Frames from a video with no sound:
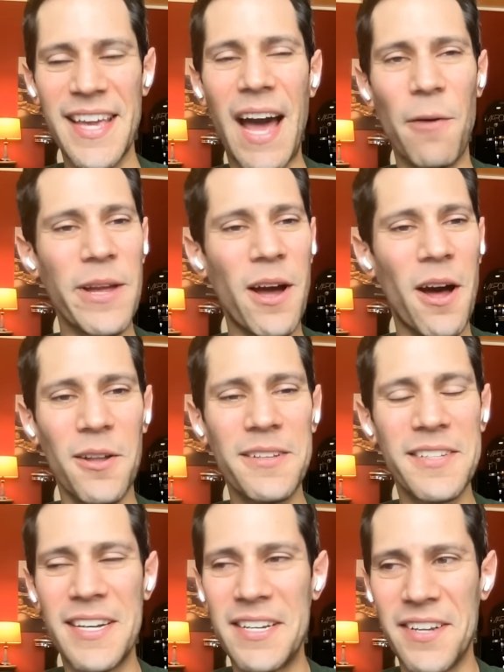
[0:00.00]
Yeah. We all
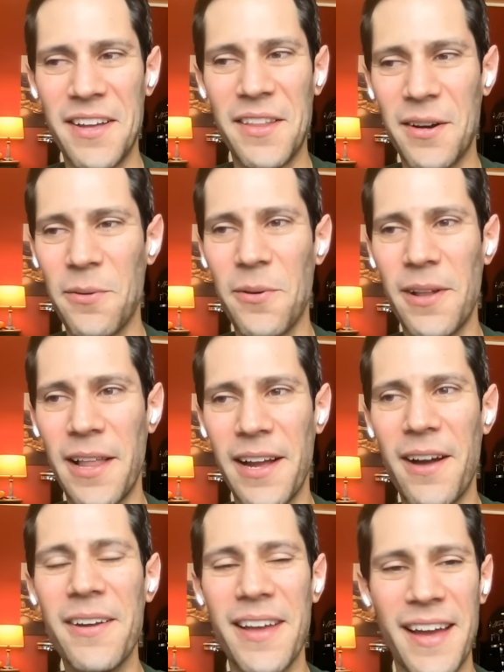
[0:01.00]
looked at each other and we're
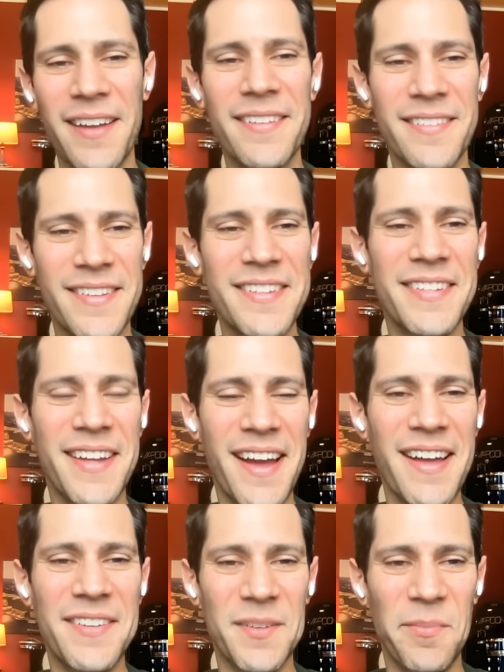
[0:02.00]
like, okay, this
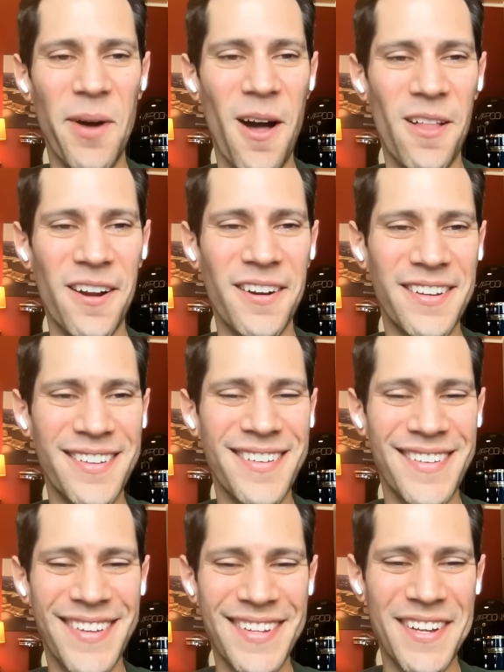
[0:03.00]
guy is a baller.
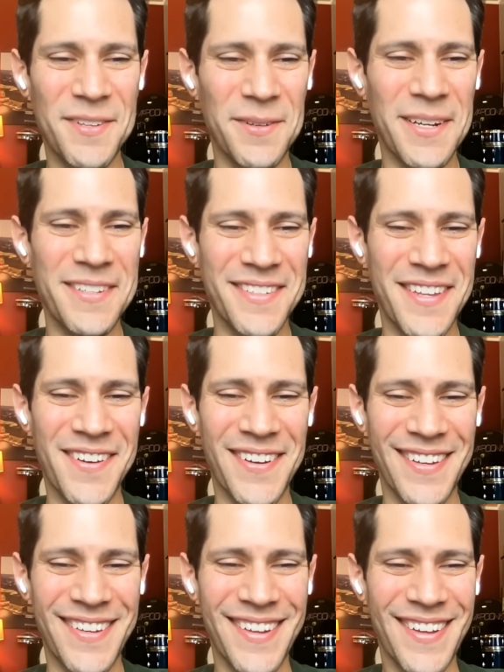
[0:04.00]
He knows what he's
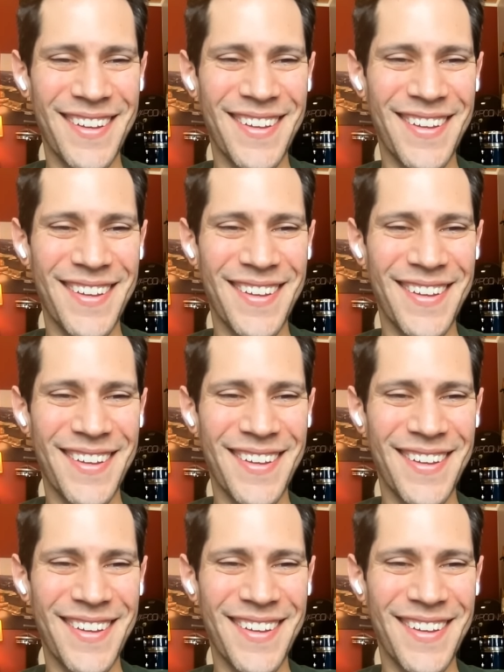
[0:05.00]
doing.